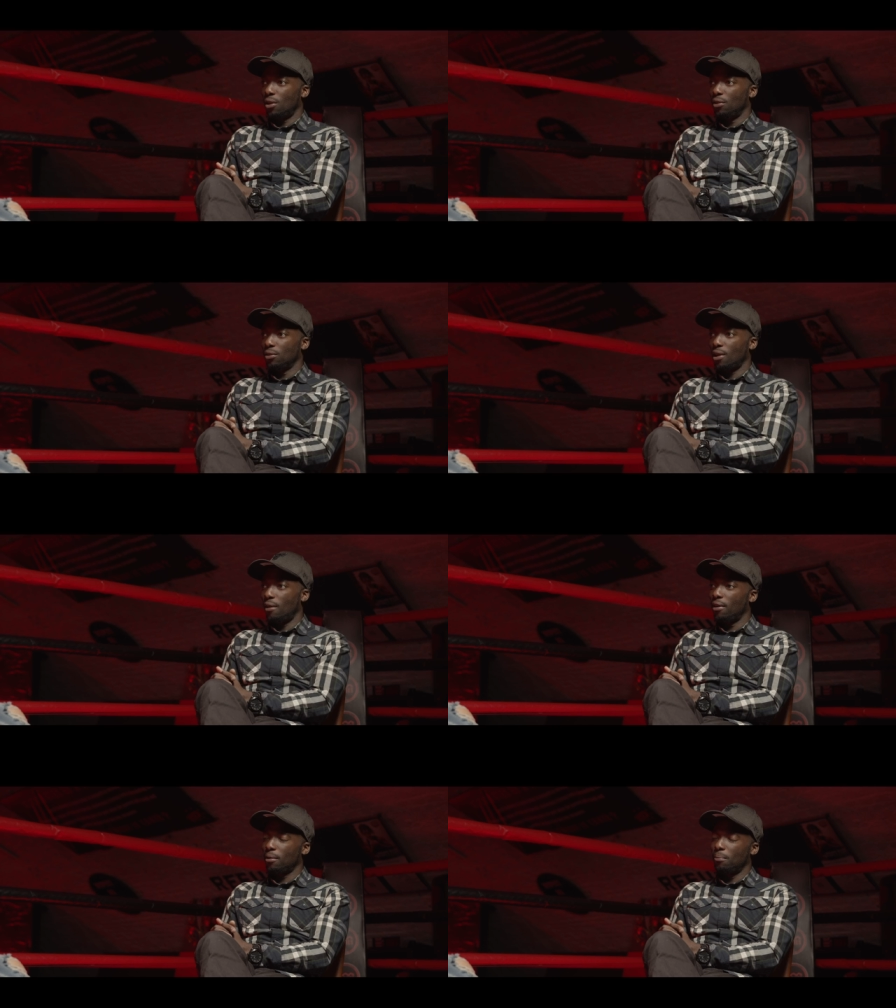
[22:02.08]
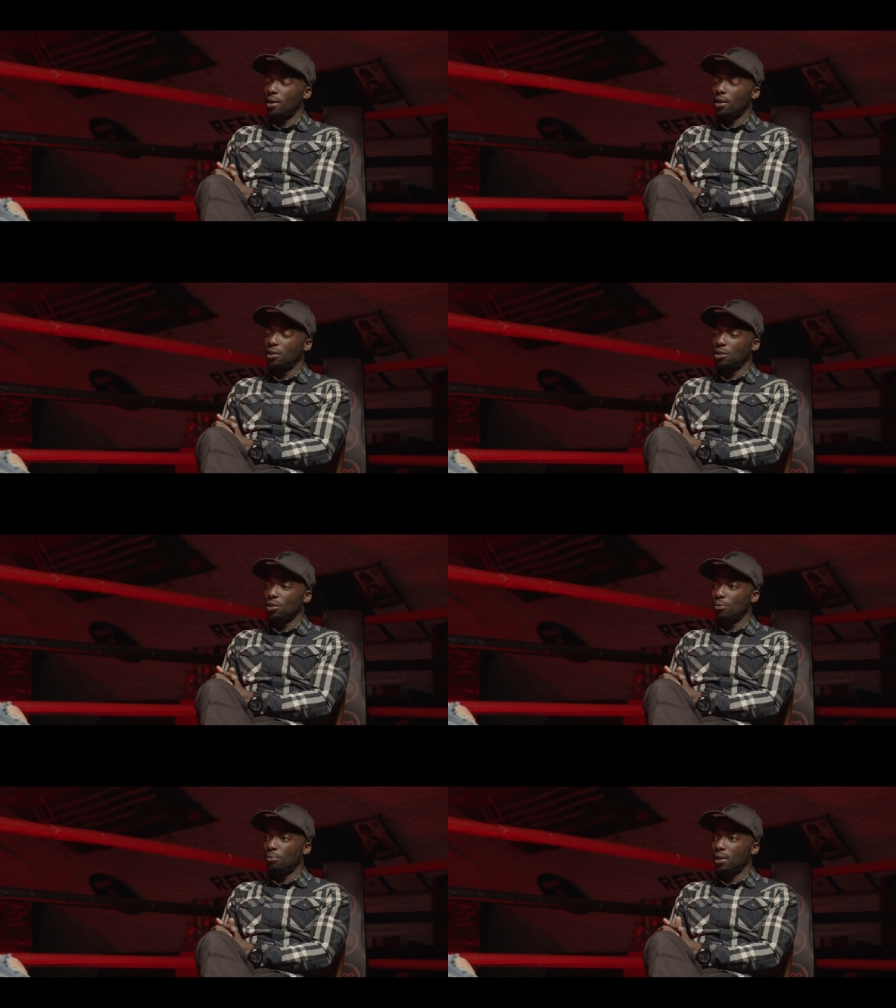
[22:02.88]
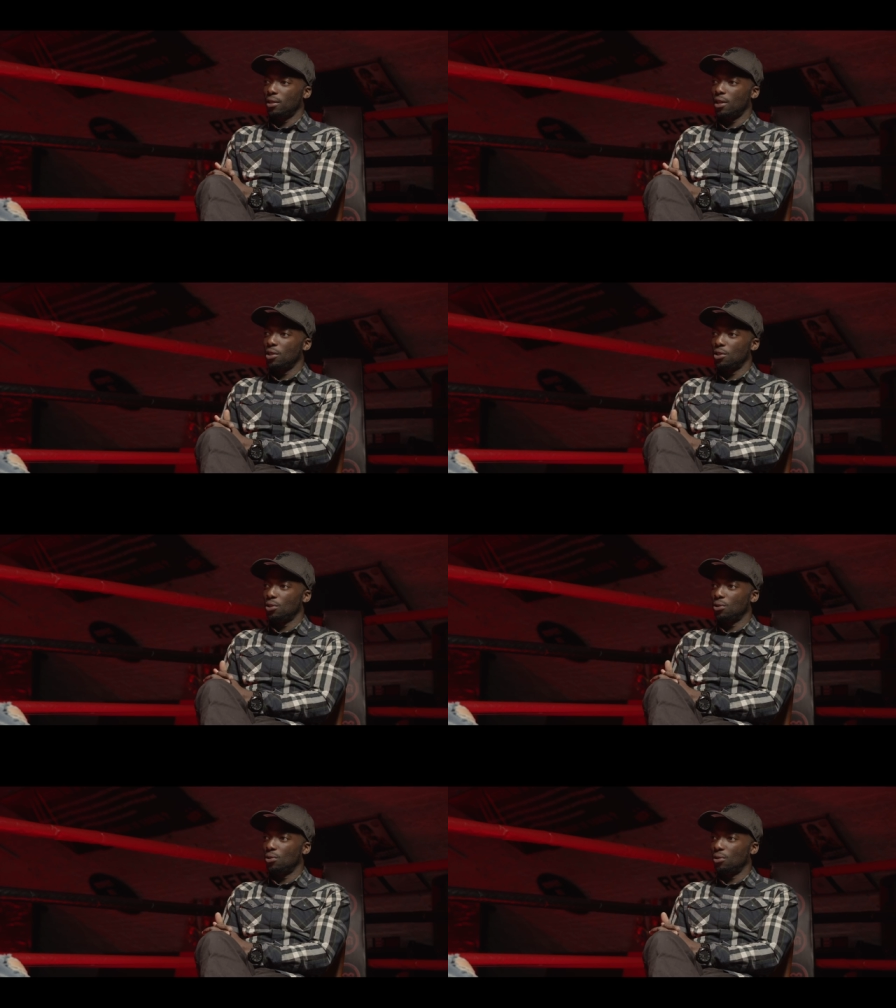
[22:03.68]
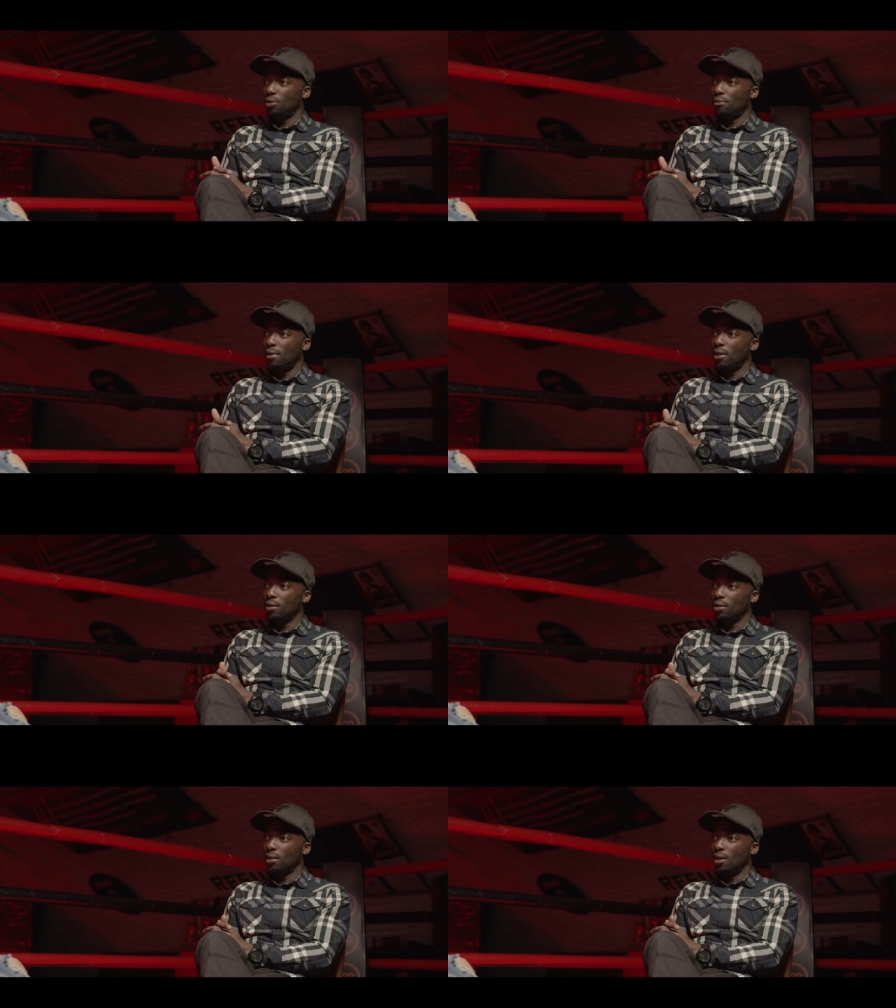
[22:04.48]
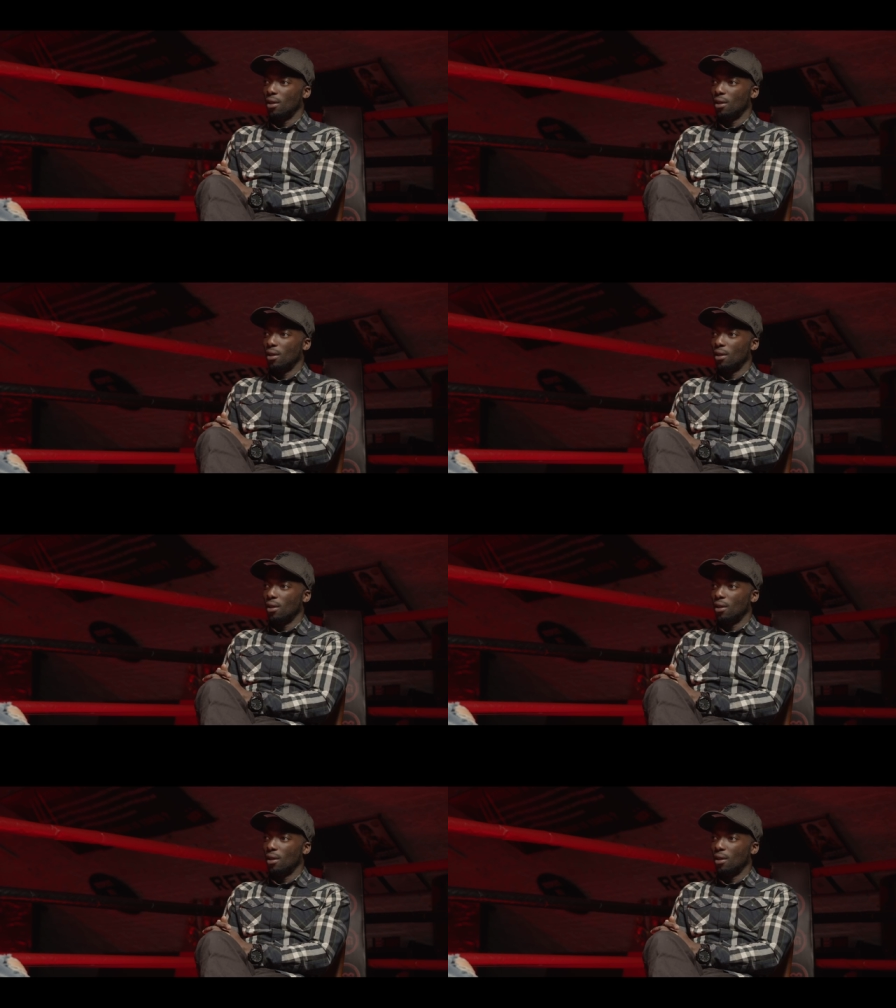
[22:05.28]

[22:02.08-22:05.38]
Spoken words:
Don't direct my energy or my attention on the race.